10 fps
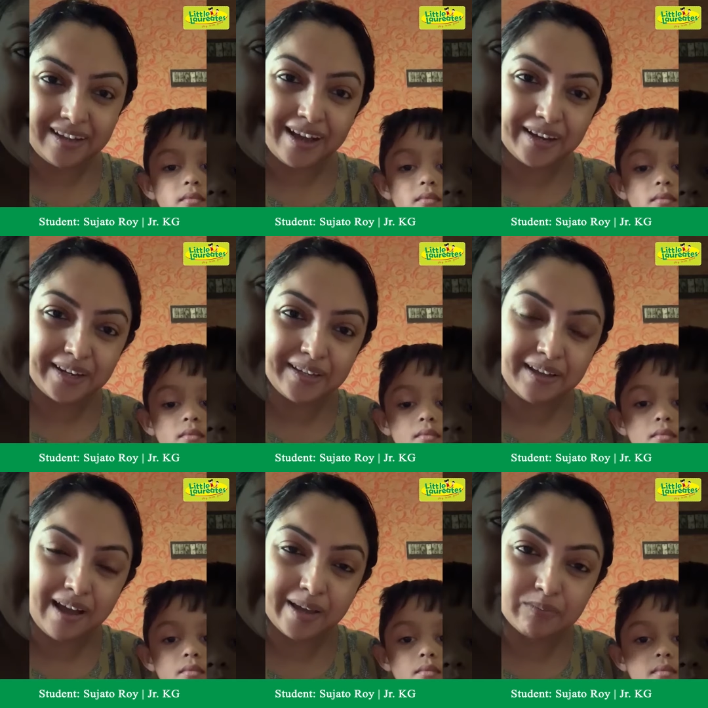Speaker 1: Hi,
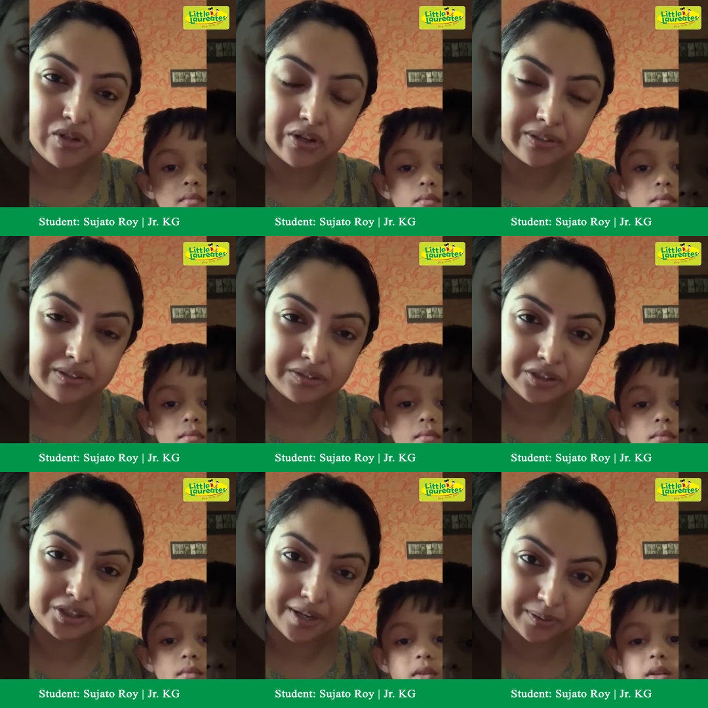I'm Dr.
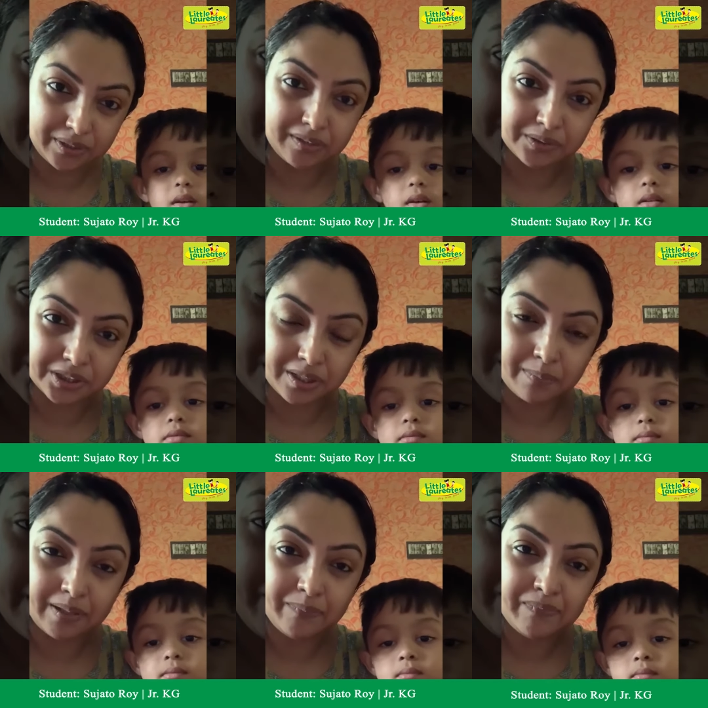Shagupta
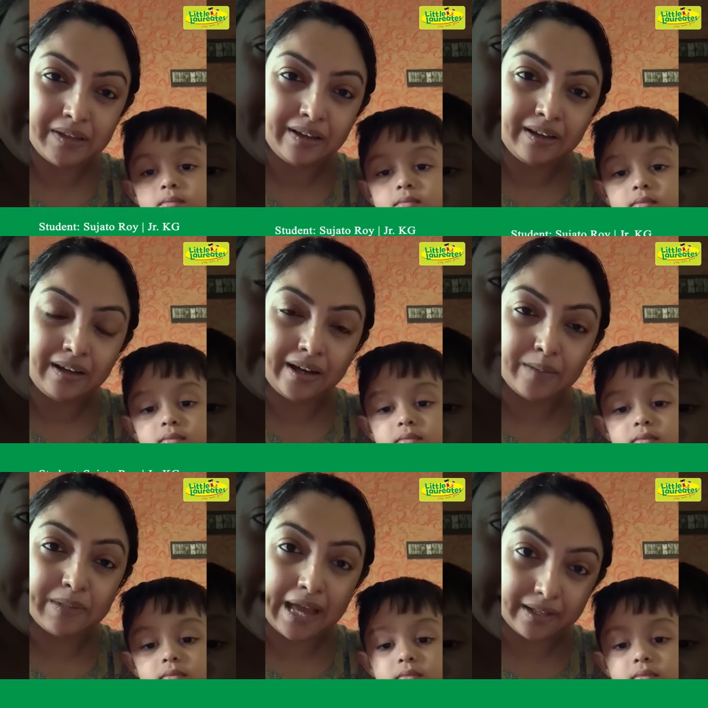Goshwami.
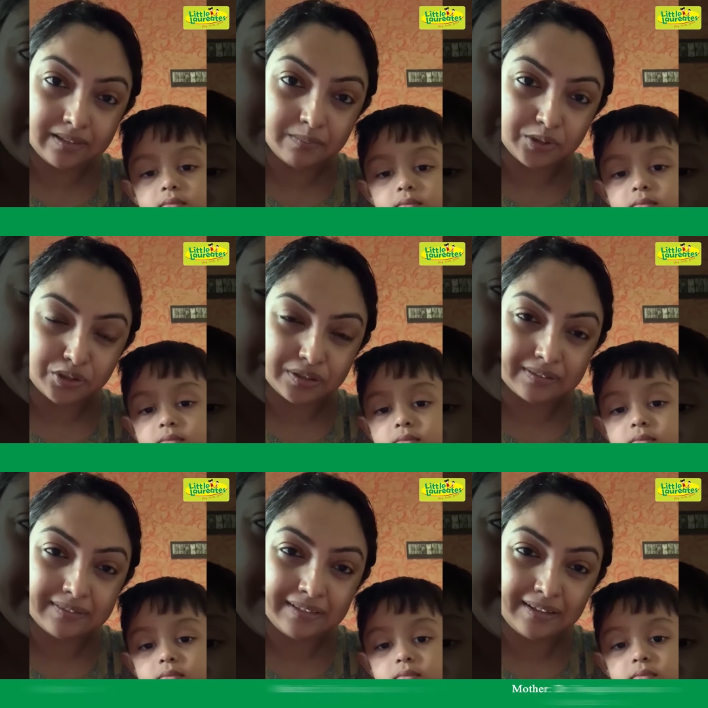I'm an
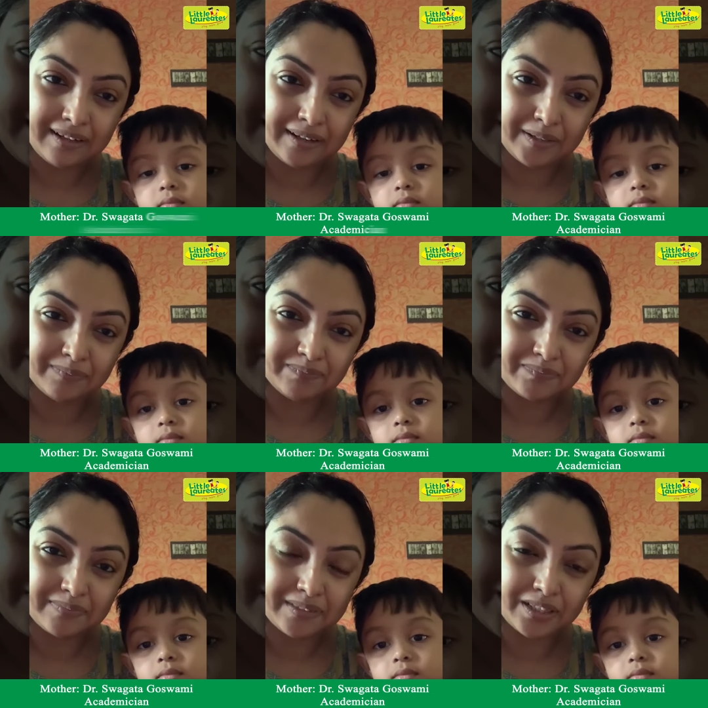academician.
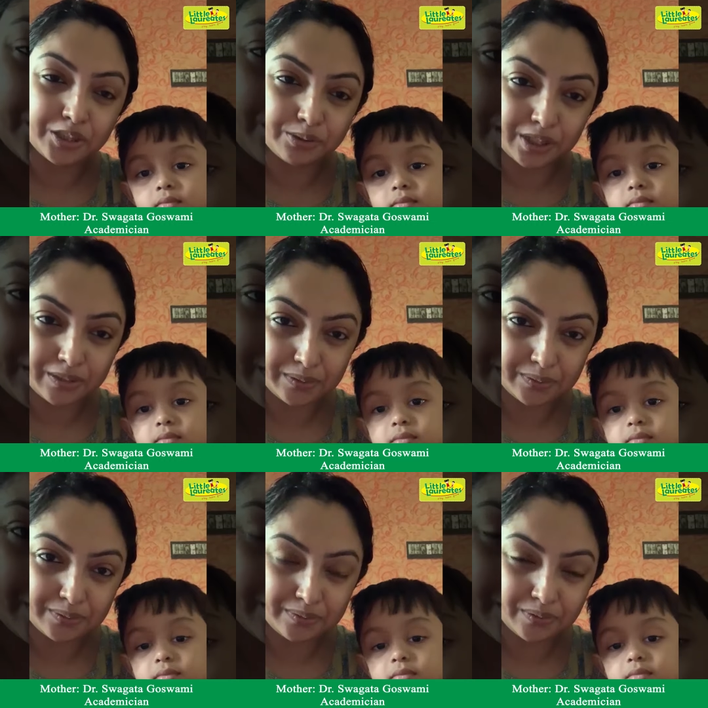Shojato
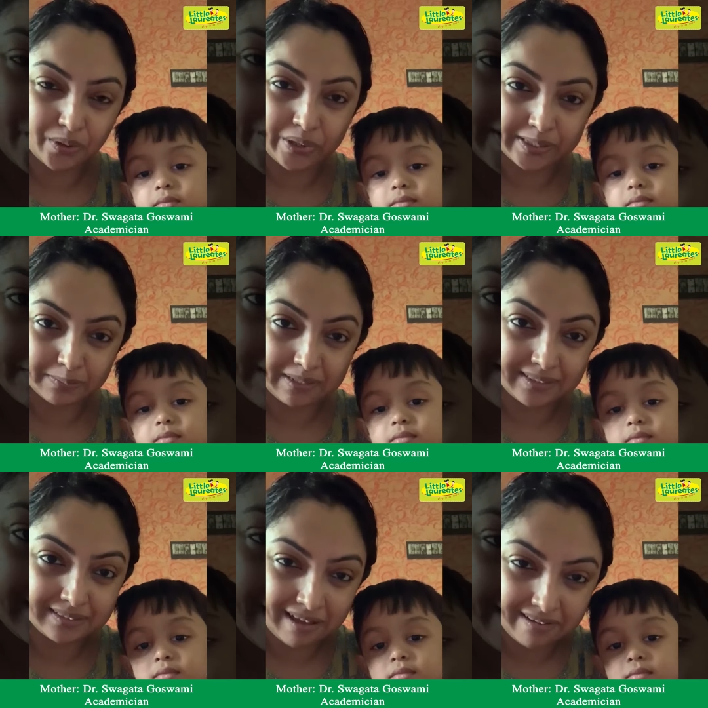Roy is my
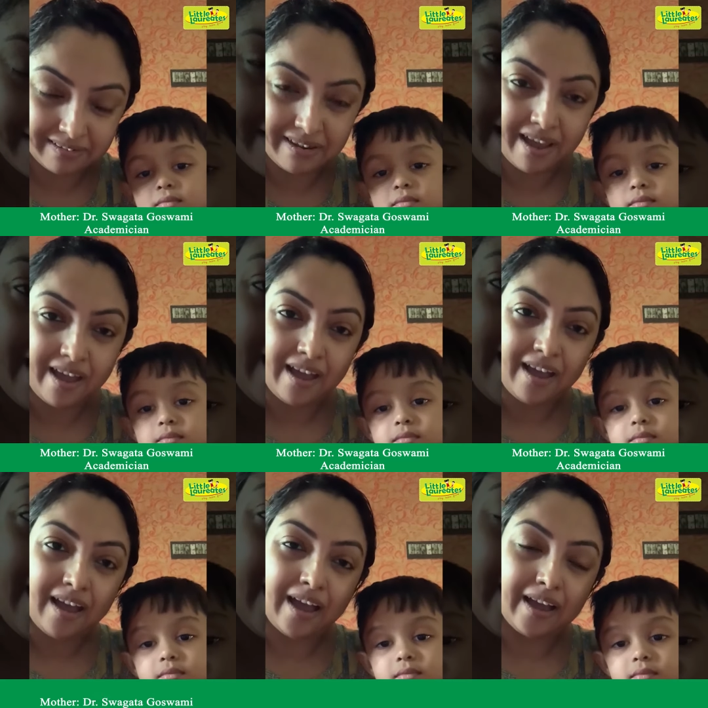son
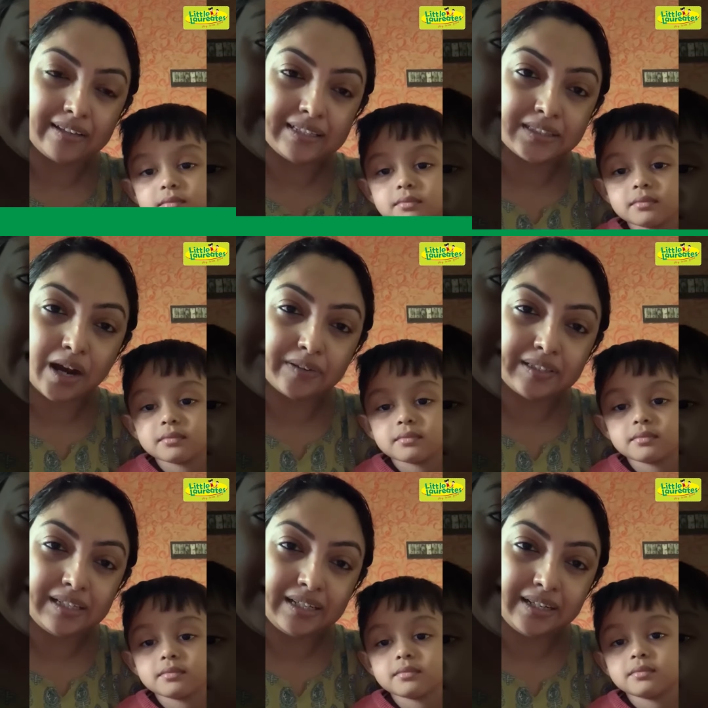and he's
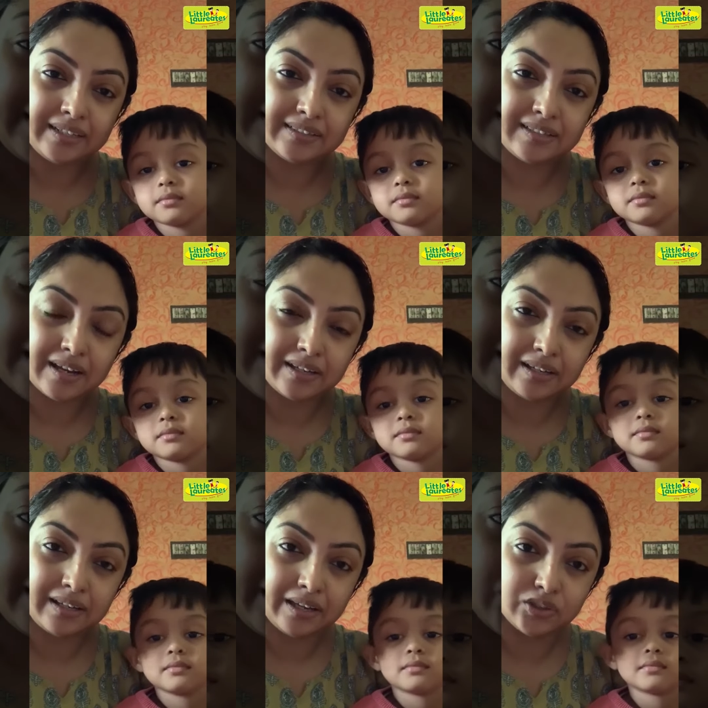currently
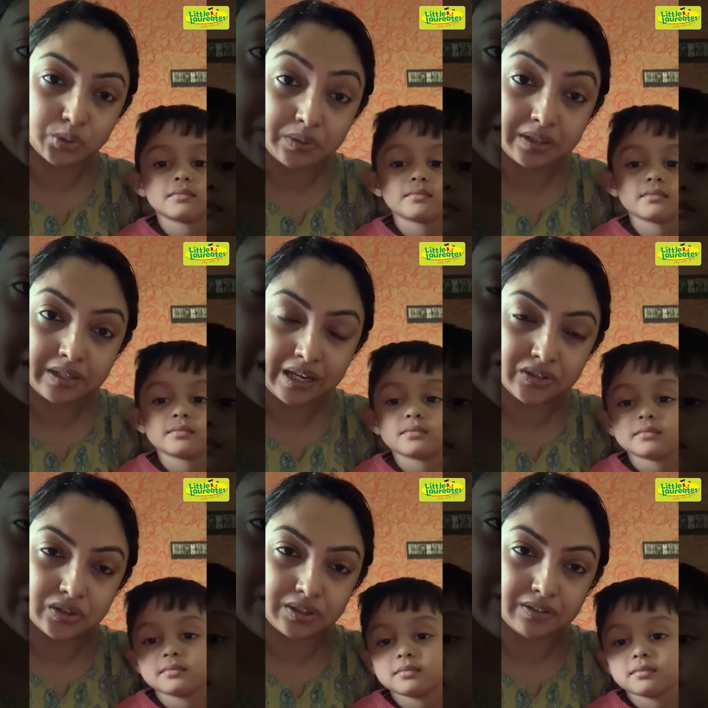studying in Junior
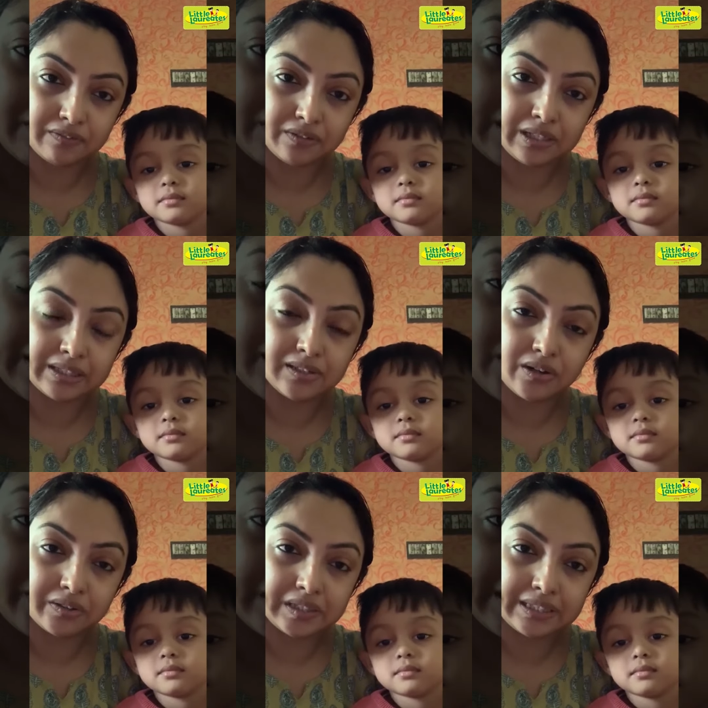KG of Little
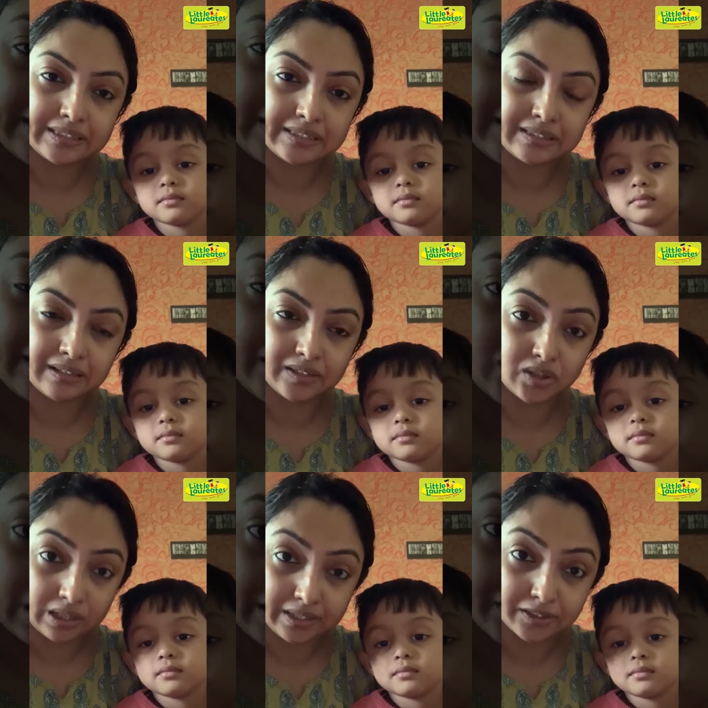Laureates
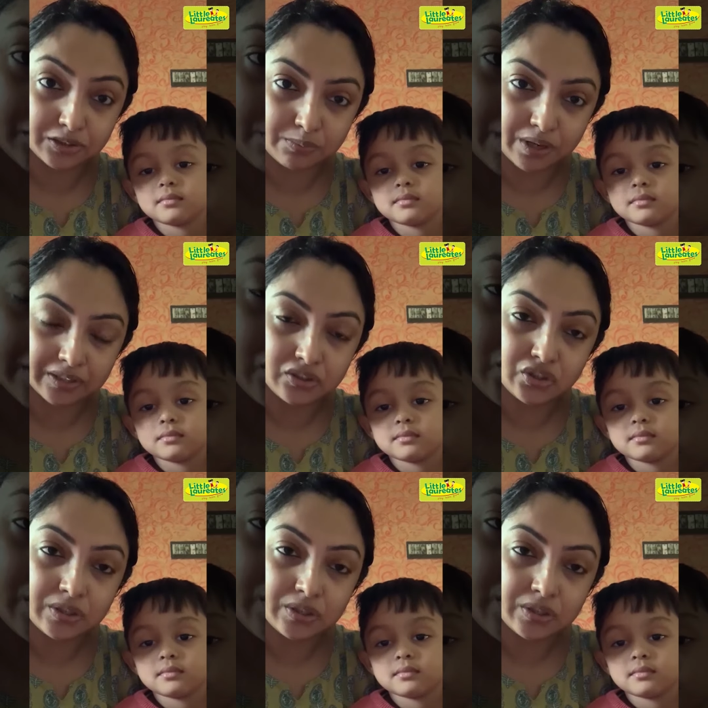Tollygunj branch.